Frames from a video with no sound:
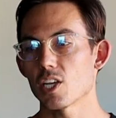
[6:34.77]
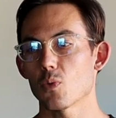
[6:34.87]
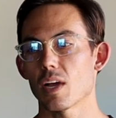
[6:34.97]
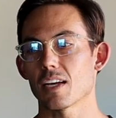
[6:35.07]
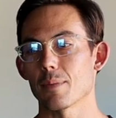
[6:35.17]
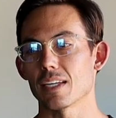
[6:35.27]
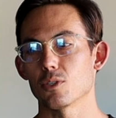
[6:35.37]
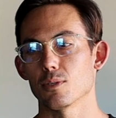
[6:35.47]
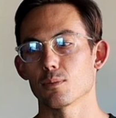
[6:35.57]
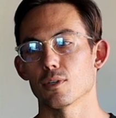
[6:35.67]
do you recommend
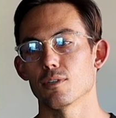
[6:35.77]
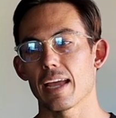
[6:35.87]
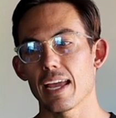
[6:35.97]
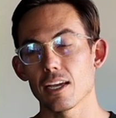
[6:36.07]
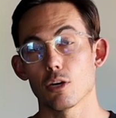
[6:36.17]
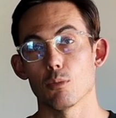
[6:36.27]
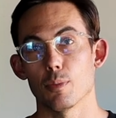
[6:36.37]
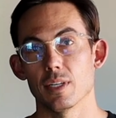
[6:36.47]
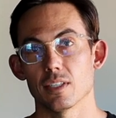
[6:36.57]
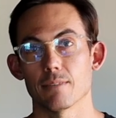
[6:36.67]
to improve ankle
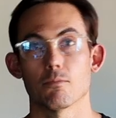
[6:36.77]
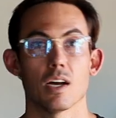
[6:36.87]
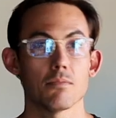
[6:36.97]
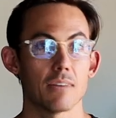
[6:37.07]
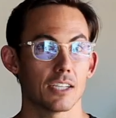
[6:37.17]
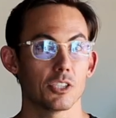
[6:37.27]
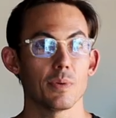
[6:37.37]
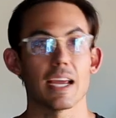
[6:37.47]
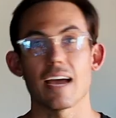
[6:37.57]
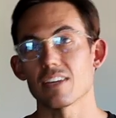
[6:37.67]
mobility? Well, actually
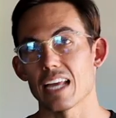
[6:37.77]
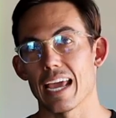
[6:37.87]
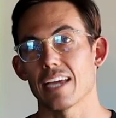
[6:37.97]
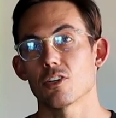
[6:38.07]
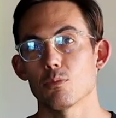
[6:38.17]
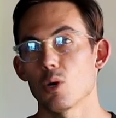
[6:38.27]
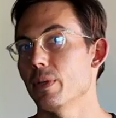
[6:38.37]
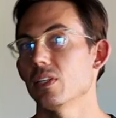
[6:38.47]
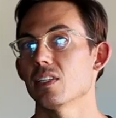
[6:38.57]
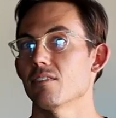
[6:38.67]
we have an ankle
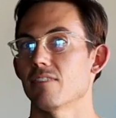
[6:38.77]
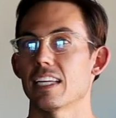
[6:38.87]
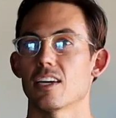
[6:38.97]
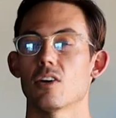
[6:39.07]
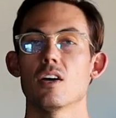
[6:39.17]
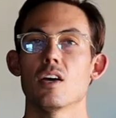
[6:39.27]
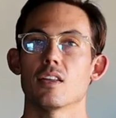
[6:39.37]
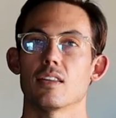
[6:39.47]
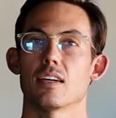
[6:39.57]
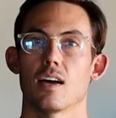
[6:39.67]
mobility video
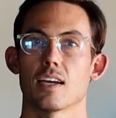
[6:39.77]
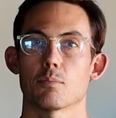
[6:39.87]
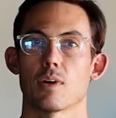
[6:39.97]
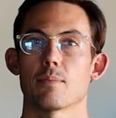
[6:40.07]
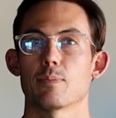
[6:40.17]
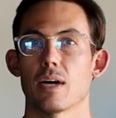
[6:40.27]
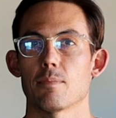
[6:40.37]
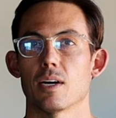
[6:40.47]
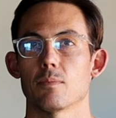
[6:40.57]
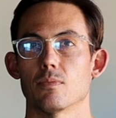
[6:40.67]
that I could probably
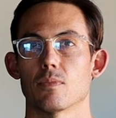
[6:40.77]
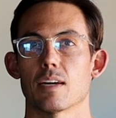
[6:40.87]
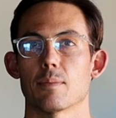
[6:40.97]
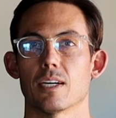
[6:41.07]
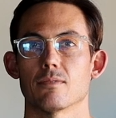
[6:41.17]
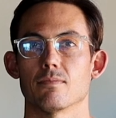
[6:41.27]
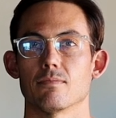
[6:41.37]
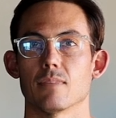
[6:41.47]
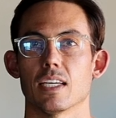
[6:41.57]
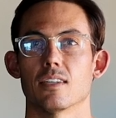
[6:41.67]
pop up right about
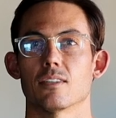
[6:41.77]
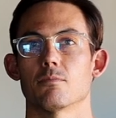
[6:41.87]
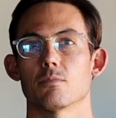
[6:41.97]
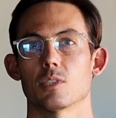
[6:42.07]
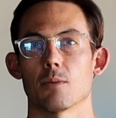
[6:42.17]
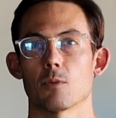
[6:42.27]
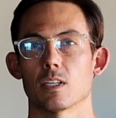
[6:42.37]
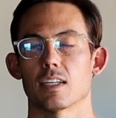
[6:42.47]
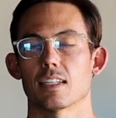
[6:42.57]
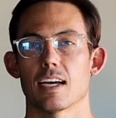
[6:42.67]
here, somewhere
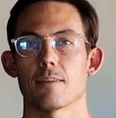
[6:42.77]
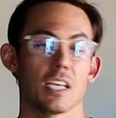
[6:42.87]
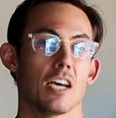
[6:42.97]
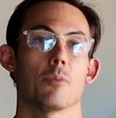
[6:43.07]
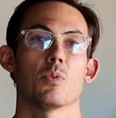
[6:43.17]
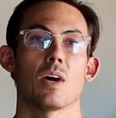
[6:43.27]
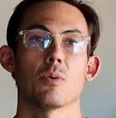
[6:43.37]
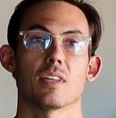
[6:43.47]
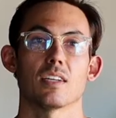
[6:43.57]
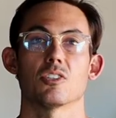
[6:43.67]
like that, to help you out
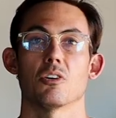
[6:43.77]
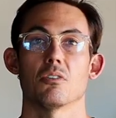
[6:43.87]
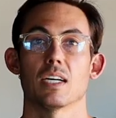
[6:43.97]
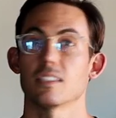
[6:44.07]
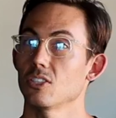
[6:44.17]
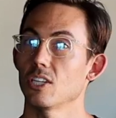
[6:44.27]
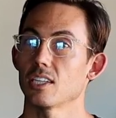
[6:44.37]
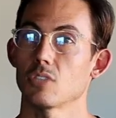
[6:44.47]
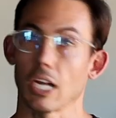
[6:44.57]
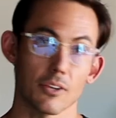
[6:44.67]
with that. So I'd
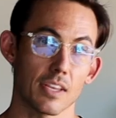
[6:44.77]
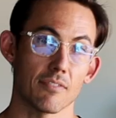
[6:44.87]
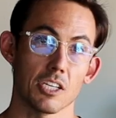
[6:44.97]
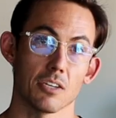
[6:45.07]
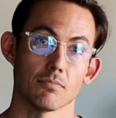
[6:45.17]
suggest check out that video.